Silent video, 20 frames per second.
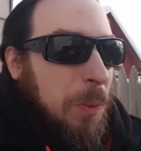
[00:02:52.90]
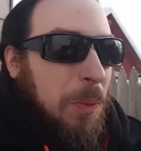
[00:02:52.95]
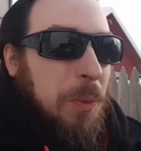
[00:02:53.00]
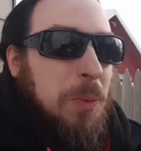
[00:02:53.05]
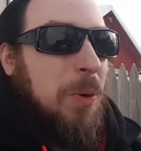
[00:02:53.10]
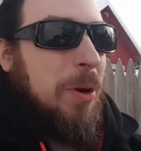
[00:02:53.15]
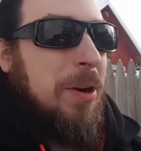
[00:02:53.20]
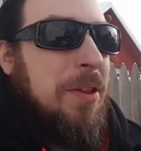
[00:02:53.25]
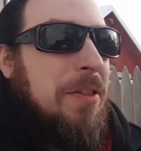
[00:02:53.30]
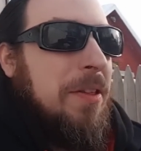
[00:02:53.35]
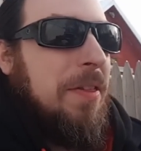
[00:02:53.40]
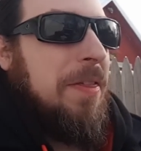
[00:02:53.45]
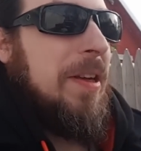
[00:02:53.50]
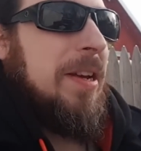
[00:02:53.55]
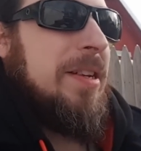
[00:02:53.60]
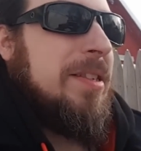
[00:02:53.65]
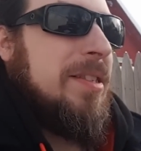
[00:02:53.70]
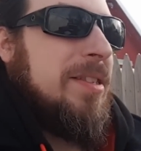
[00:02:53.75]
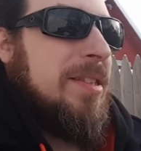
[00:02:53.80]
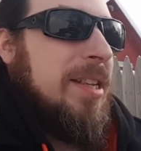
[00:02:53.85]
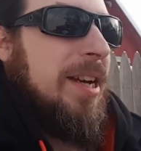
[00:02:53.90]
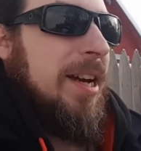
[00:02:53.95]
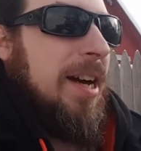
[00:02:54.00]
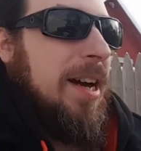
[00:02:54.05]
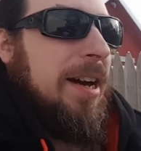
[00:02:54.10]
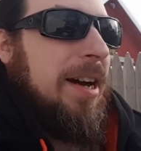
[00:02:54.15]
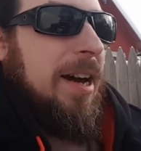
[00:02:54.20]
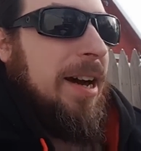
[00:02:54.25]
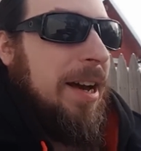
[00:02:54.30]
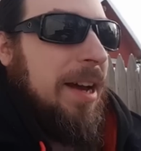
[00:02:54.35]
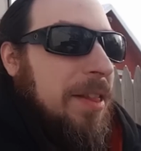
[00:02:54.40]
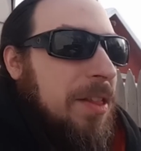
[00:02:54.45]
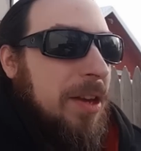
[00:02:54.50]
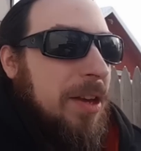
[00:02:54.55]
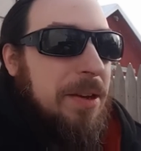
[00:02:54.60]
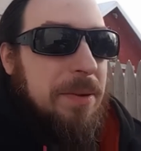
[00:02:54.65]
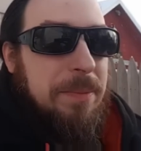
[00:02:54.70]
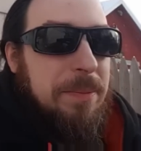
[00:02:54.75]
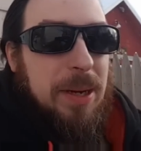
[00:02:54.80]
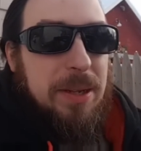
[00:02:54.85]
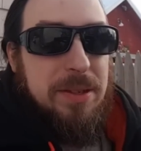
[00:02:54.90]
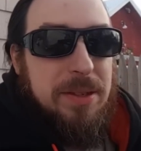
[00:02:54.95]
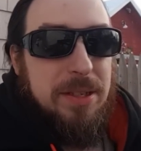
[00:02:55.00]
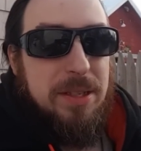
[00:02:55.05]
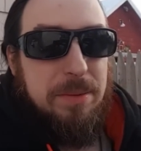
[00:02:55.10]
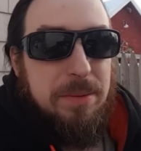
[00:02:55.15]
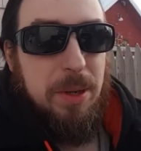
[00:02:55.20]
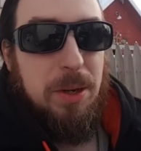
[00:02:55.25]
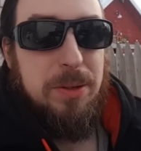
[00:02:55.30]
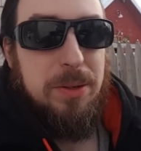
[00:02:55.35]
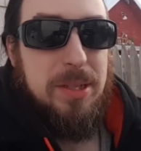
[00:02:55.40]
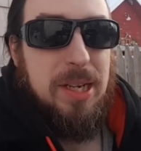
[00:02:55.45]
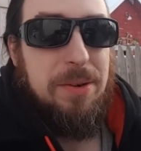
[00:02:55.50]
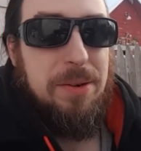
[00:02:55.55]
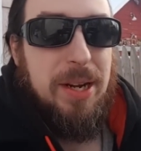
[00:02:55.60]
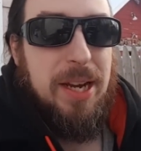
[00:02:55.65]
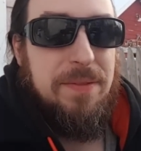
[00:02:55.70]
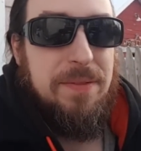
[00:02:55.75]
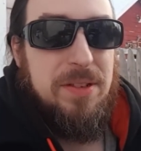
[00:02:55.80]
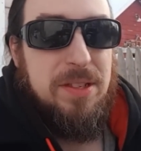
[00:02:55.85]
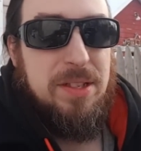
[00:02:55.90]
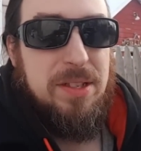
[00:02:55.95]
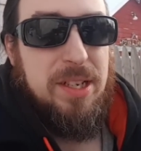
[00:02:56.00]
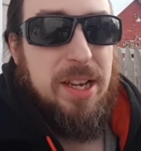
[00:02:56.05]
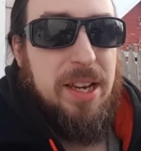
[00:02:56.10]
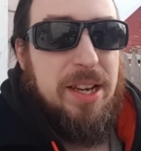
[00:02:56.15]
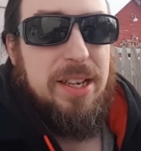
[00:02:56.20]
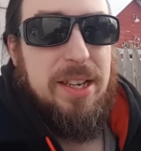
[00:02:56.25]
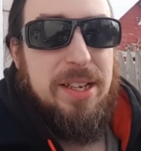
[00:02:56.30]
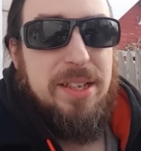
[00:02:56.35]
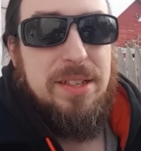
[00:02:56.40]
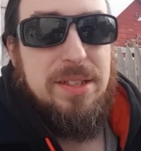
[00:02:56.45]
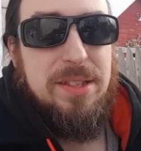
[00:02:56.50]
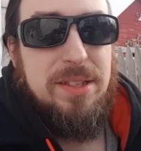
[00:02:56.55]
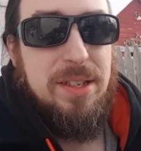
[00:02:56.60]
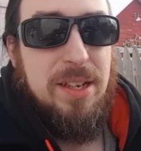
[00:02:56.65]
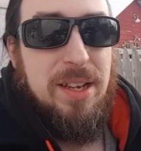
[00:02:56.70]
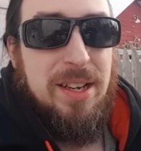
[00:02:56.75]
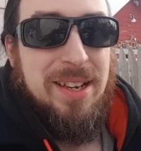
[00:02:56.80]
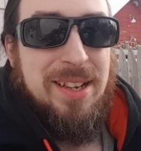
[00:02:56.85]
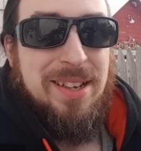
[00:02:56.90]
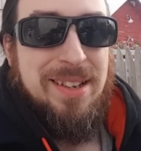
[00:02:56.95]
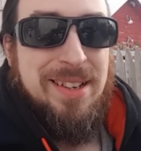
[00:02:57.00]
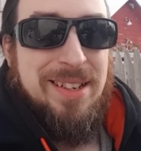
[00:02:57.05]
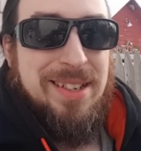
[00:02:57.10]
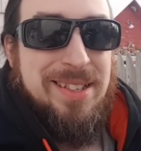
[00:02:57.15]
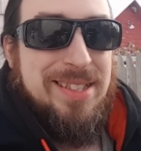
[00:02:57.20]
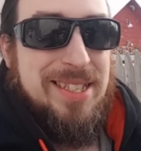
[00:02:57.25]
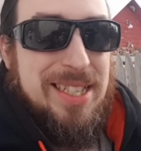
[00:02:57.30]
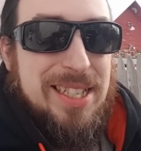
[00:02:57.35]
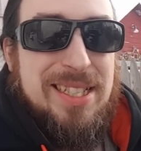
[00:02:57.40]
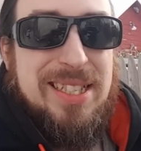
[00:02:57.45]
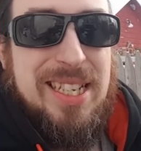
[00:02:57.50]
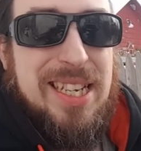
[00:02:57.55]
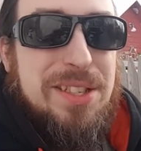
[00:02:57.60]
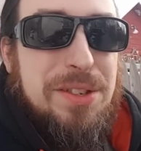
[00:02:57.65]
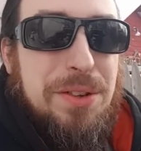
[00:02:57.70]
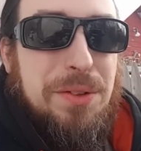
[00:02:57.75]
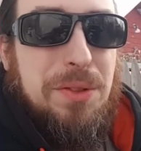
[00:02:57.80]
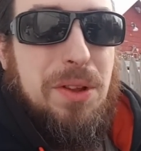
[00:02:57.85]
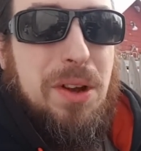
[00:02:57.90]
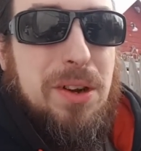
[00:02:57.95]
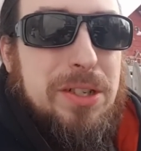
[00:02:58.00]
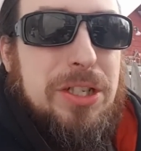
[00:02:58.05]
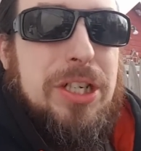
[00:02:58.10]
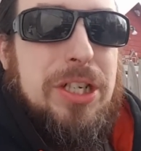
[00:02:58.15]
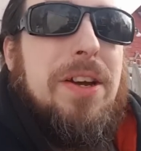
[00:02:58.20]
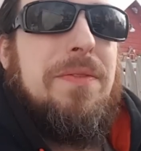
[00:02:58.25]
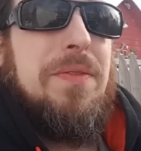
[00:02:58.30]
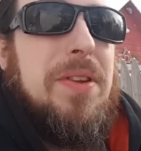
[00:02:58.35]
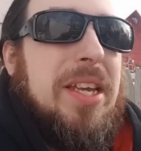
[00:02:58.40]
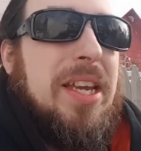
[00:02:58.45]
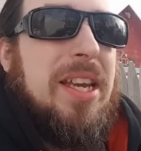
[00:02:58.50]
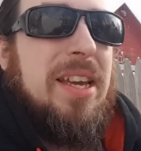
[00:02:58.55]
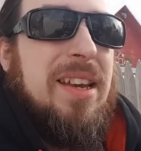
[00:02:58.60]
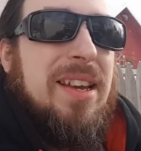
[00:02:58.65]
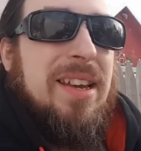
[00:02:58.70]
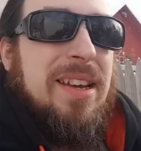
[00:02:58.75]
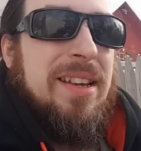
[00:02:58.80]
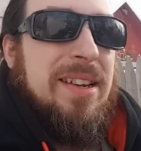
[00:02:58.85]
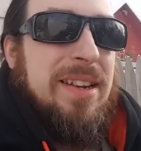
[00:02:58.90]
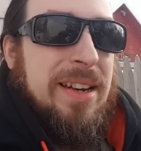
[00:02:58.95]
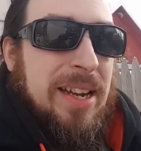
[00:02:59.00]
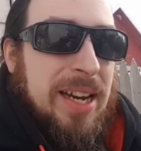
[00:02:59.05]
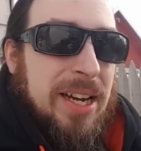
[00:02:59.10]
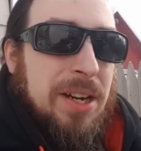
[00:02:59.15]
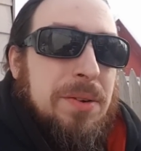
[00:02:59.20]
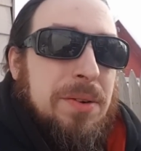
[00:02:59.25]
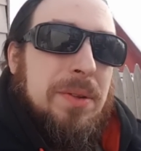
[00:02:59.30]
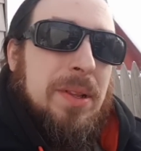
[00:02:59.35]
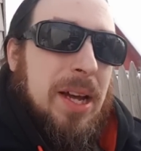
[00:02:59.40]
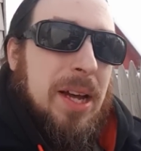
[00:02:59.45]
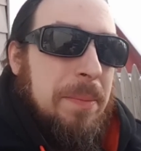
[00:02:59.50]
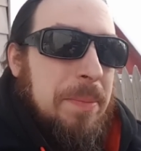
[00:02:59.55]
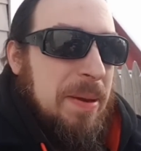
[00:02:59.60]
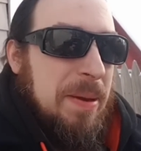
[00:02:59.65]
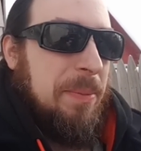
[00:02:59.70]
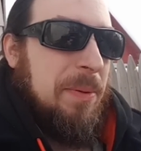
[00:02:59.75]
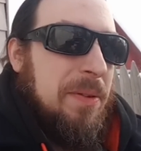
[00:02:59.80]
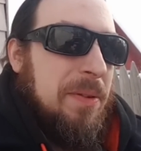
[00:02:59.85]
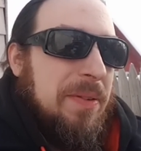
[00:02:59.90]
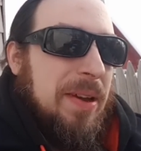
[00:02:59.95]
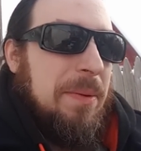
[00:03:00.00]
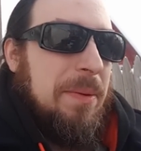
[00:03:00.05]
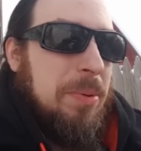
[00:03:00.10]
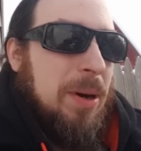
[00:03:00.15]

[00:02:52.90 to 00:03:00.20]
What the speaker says: one of the things that I like about this the most, I would have to say, is the diesel longevity. Now, a lot of people have had